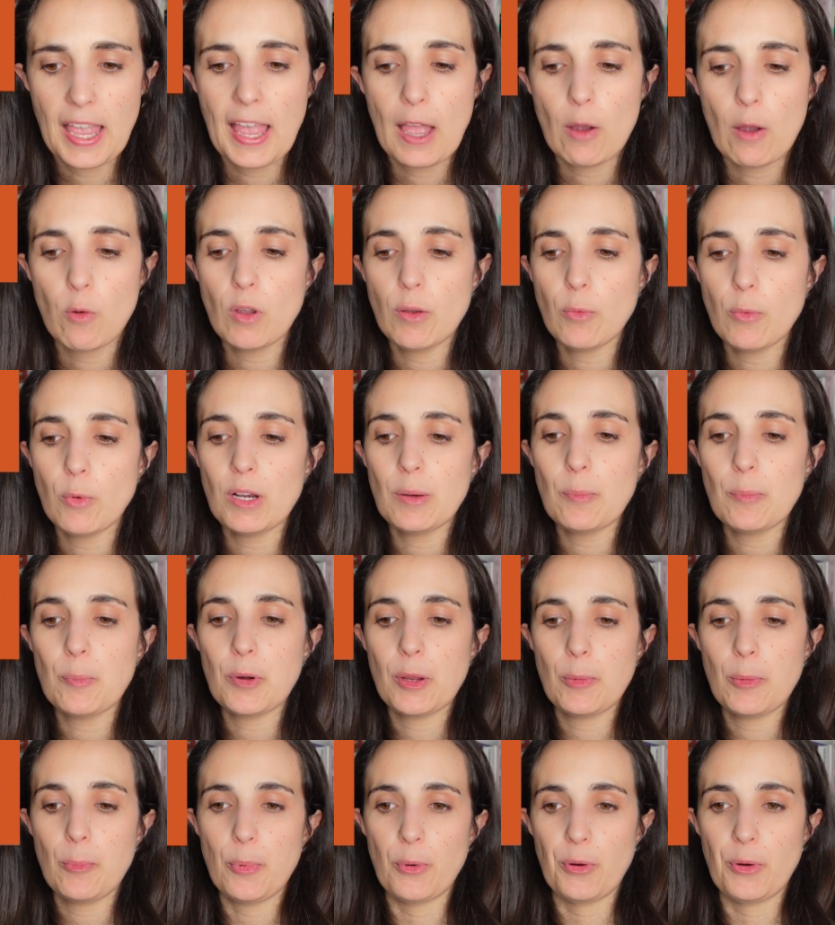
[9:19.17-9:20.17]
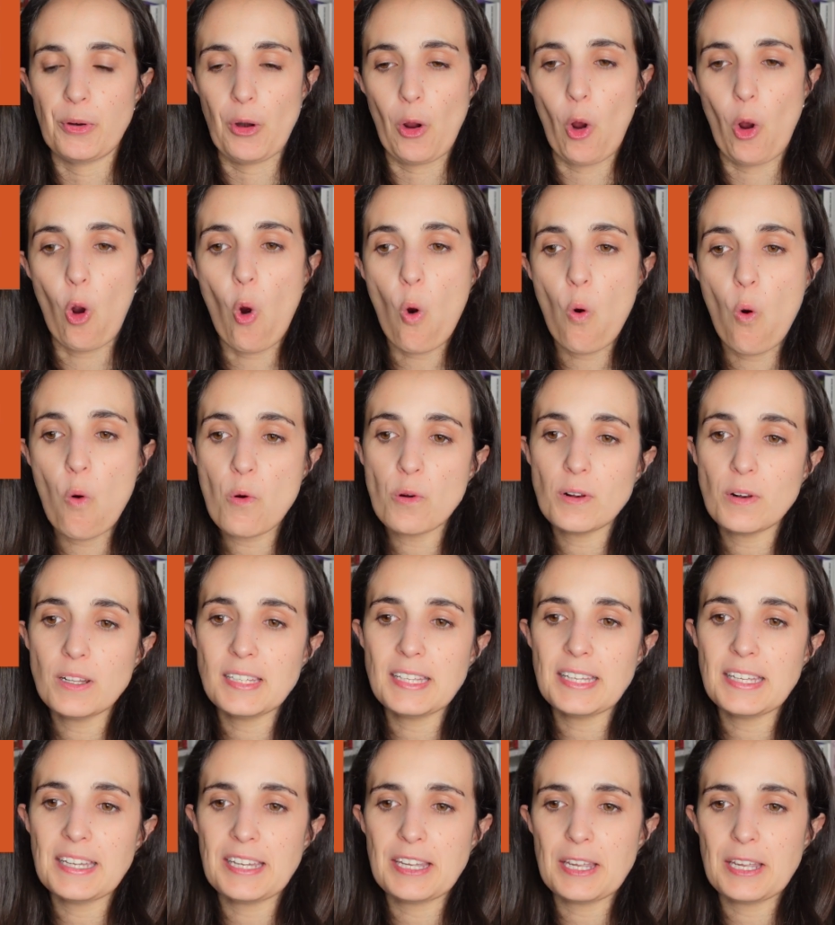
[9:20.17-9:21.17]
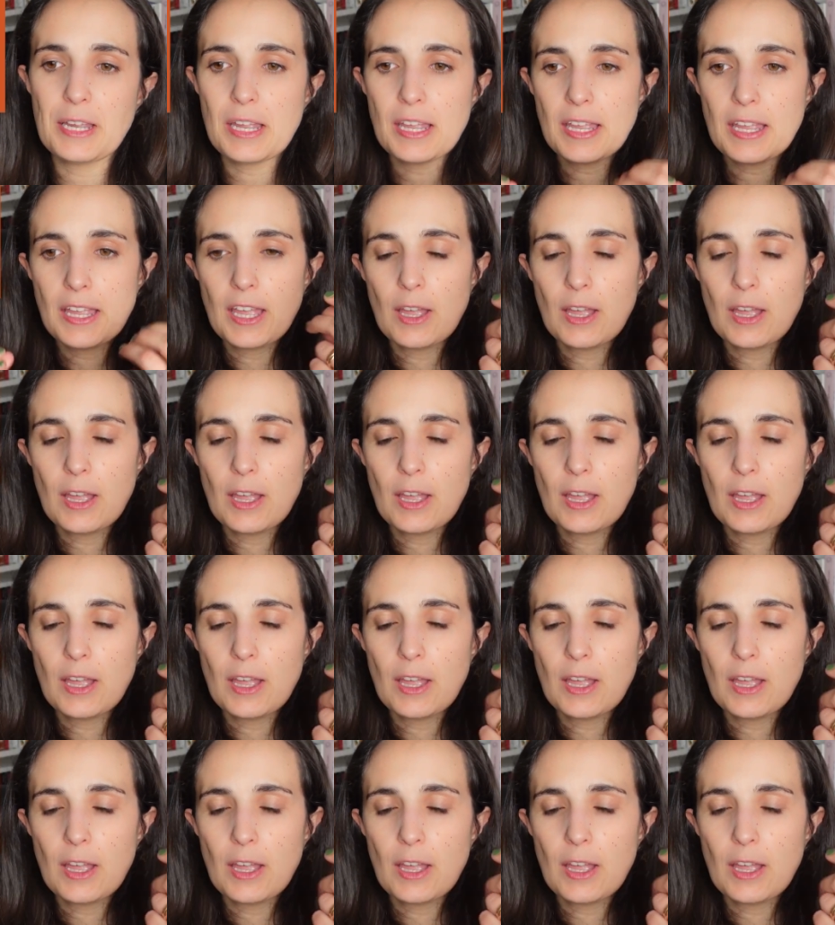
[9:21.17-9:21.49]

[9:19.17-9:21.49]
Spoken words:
We will prepare all the